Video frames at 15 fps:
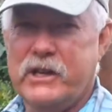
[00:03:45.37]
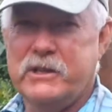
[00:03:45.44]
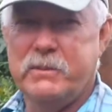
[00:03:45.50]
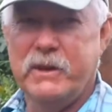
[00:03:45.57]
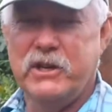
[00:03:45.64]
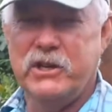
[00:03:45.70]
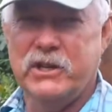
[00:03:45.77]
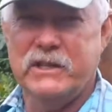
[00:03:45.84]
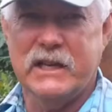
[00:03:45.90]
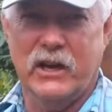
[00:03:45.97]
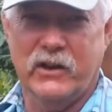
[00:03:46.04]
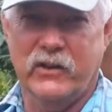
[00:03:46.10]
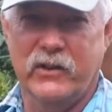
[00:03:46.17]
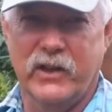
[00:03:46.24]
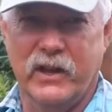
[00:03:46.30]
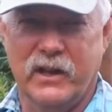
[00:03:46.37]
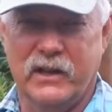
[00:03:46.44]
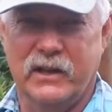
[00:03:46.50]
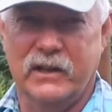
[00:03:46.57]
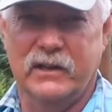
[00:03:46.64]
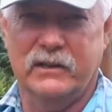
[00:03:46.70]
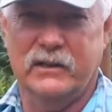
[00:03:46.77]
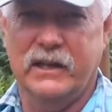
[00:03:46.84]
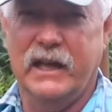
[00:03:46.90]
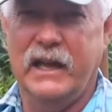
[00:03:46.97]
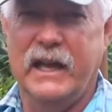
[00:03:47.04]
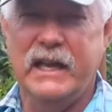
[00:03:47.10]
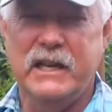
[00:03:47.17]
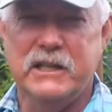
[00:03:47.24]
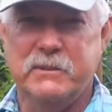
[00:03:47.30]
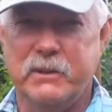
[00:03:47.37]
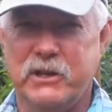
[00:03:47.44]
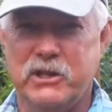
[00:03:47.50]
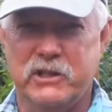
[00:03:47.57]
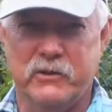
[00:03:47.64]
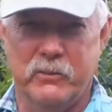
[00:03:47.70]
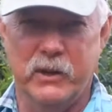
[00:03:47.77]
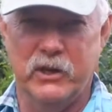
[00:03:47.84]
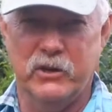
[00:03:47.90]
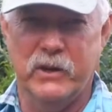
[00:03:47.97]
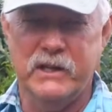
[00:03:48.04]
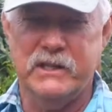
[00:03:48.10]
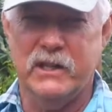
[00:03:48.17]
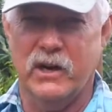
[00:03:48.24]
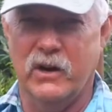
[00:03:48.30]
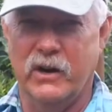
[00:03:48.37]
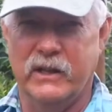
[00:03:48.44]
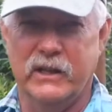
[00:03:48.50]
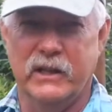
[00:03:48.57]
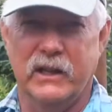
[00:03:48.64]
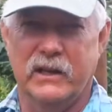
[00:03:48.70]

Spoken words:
species out of the 80 species of big trees that are